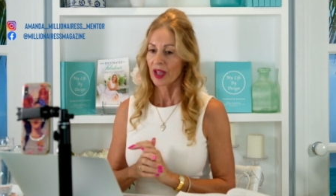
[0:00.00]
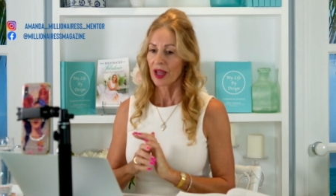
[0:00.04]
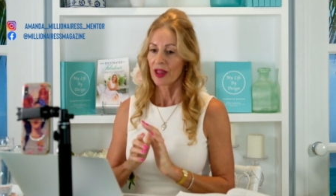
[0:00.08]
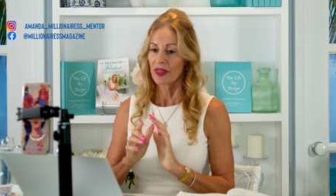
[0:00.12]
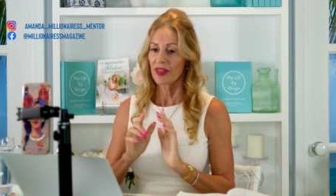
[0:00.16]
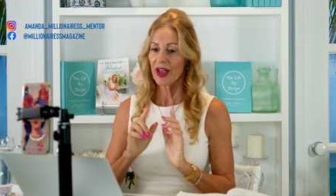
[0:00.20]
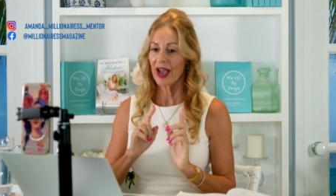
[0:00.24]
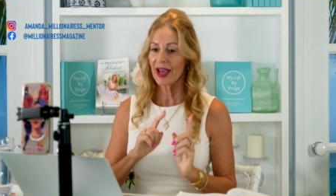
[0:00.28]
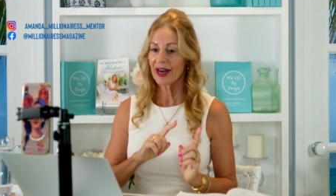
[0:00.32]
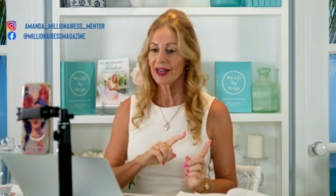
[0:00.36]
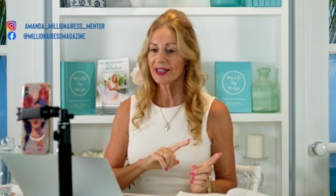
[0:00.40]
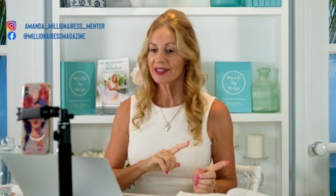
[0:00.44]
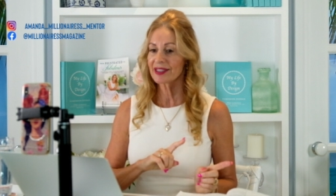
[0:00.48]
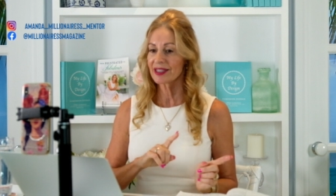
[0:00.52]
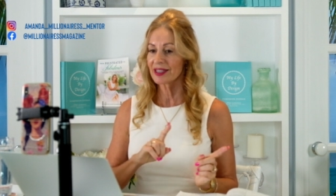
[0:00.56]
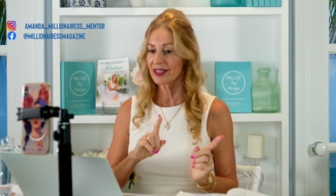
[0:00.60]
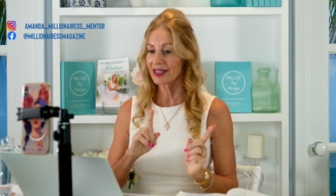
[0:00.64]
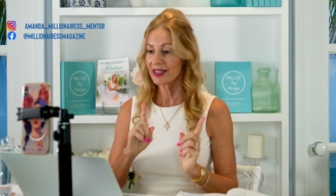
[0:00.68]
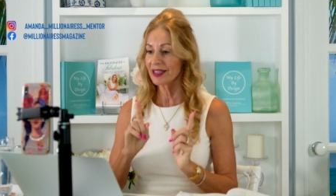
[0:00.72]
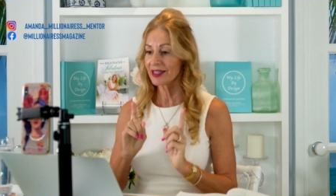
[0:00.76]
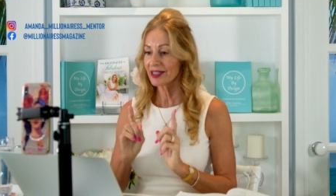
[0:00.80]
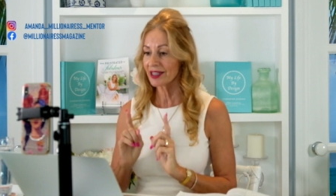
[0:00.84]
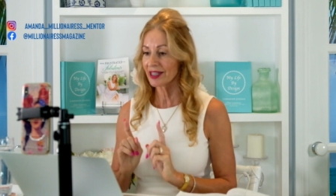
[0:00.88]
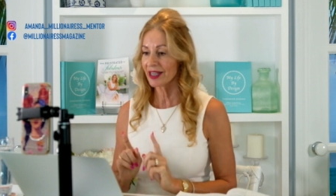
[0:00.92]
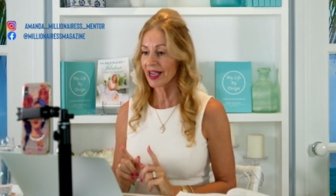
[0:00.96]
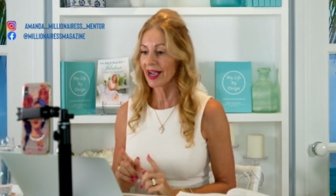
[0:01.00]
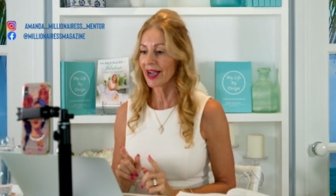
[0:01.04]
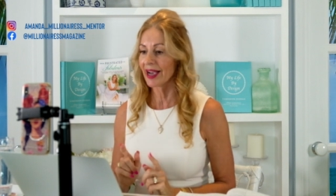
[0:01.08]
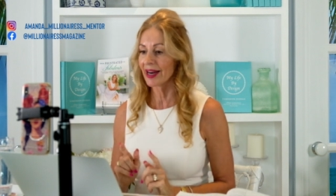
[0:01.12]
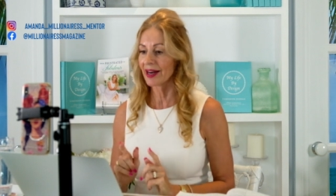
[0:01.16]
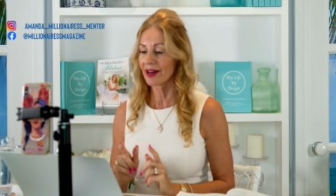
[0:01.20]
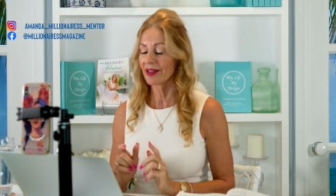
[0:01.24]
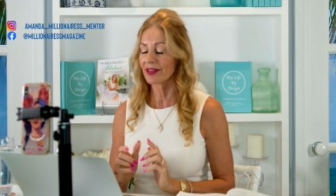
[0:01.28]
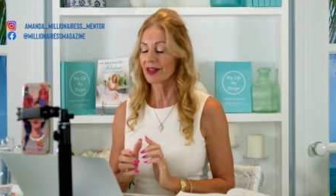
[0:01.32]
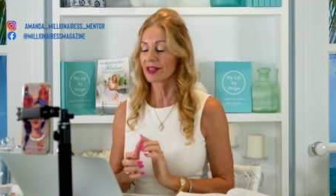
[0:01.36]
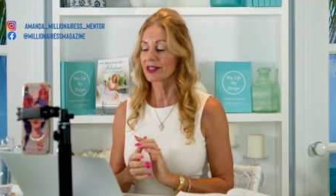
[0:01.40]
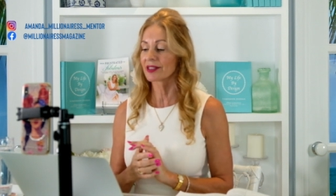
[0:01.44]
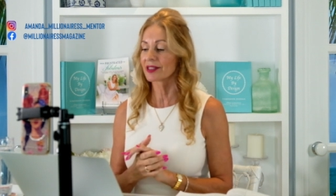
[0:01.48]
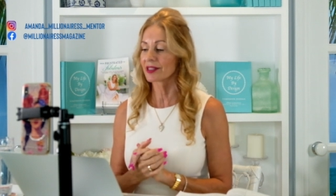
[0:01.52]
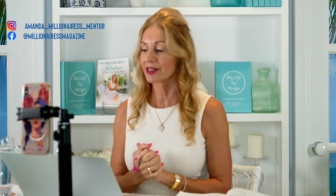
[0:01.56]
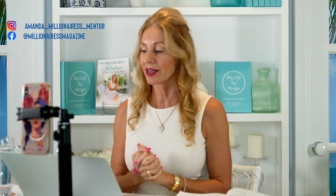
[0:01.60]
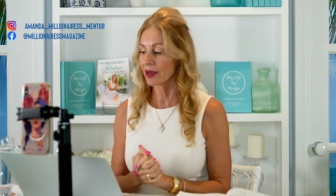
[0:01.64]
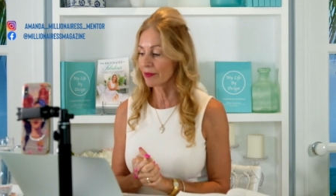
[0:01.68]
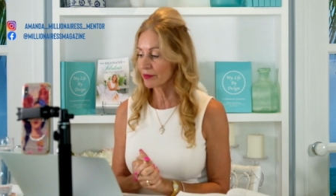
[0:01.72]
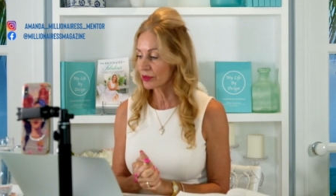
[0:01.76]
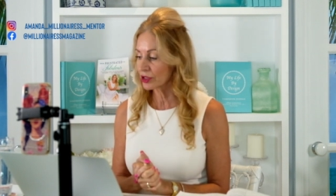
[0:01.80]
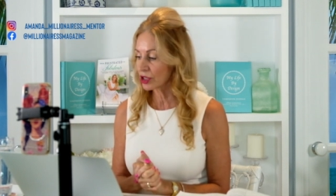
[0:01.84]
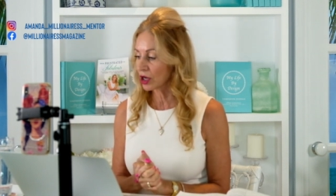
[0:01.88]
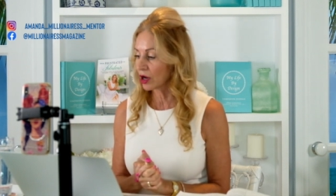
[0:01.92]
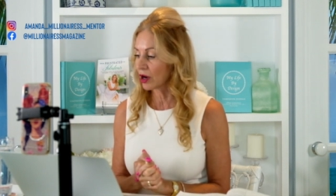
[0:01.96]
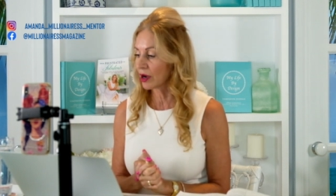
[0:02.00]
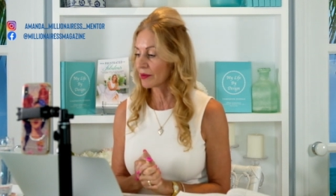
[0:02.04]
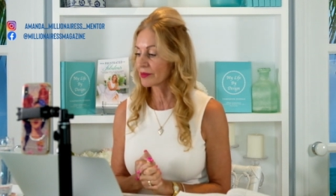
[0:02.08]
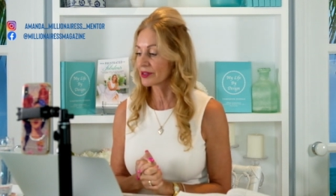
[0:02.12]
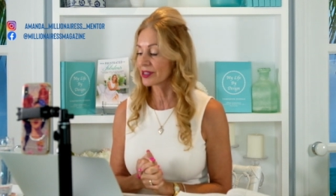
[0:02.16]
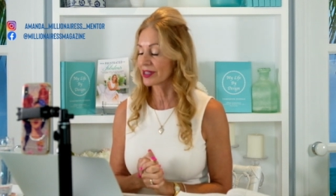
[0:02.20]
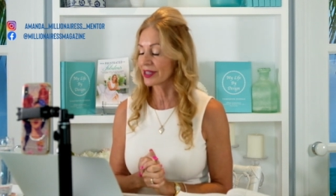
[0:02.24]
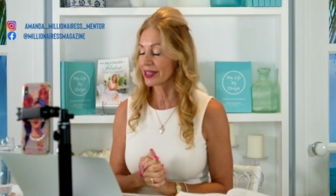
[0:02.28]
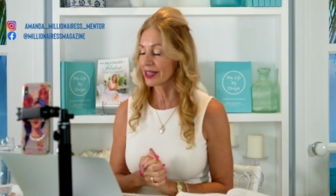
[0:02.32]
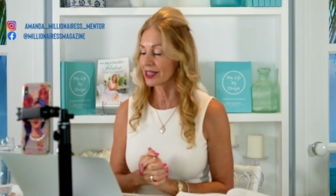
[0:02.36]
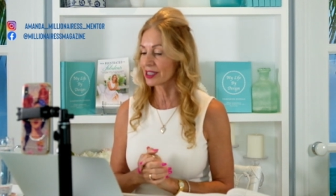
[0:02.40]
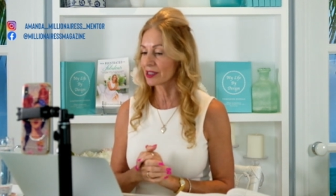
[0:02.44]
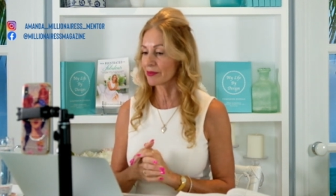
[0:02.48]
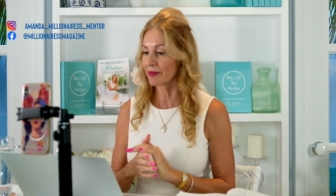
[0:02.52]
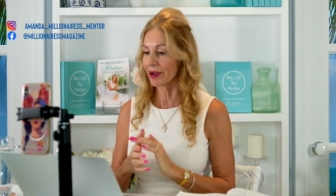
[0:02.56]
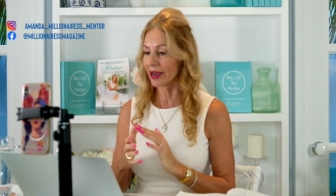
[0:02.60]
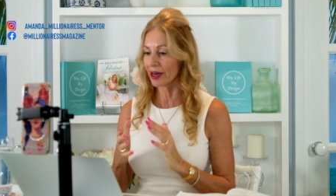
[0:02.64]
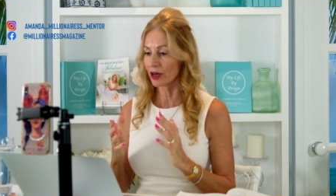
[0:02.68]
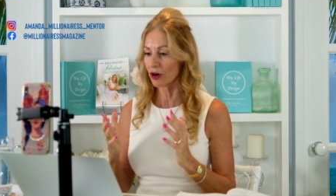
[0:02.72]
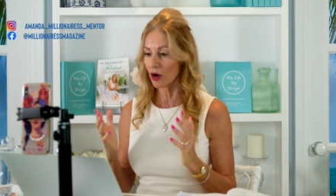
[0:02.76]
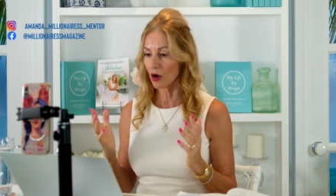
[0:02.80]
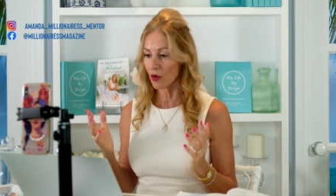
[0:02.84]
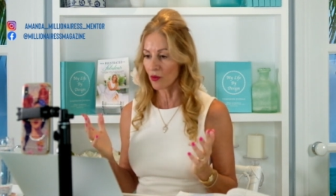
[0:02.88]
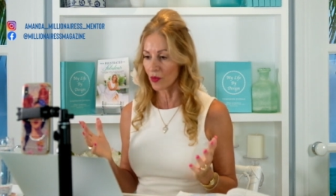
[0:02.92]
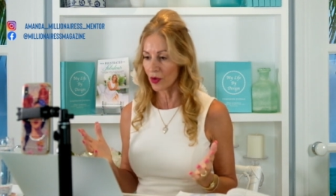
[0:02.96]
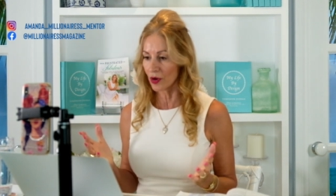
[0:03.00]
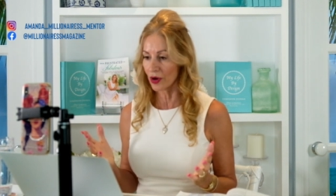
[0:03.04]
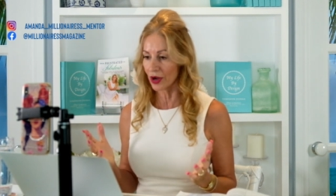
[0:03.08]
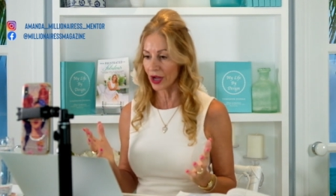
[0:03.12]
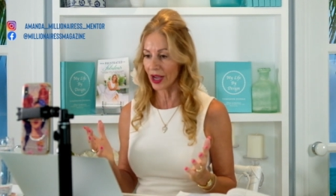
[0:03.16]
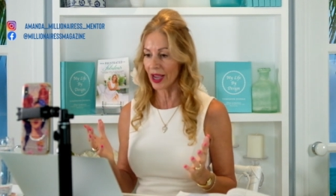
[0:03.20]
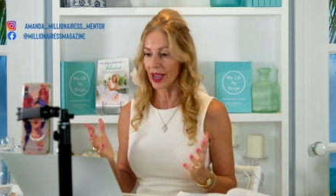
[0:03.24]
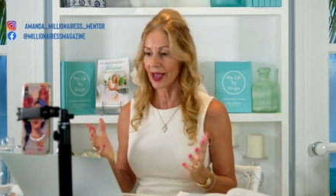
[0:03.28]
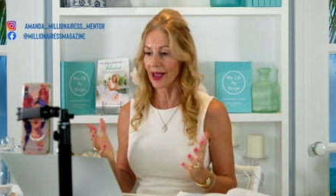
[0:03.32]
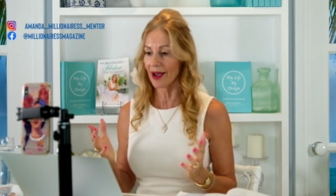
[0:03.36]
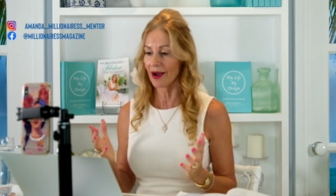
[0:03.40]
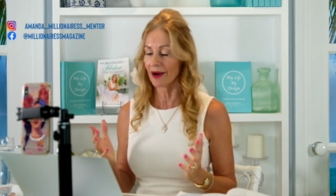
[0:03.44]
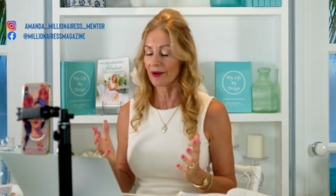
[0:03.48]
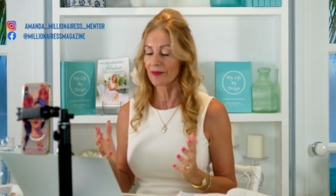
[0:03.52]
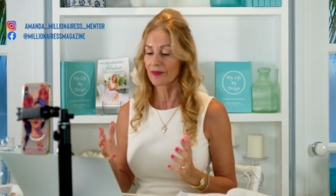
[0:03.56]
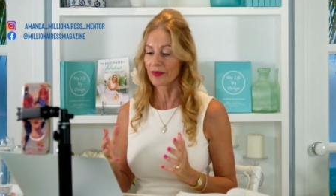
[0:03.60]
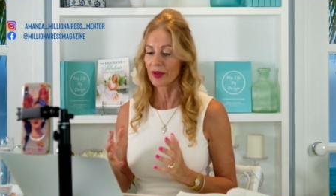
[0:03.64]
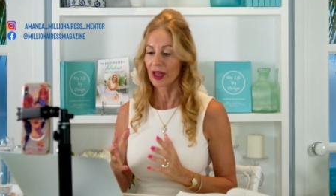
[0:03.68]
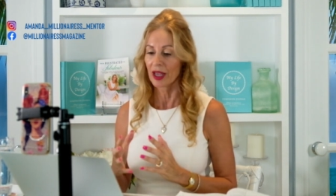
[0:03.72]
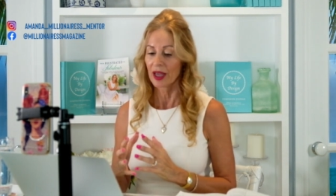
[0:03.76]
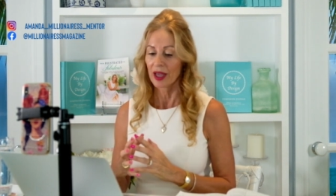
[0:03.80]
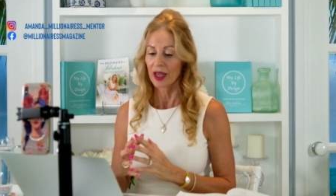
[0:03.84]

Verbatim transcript: that is an indicator that sometimes things may not work out.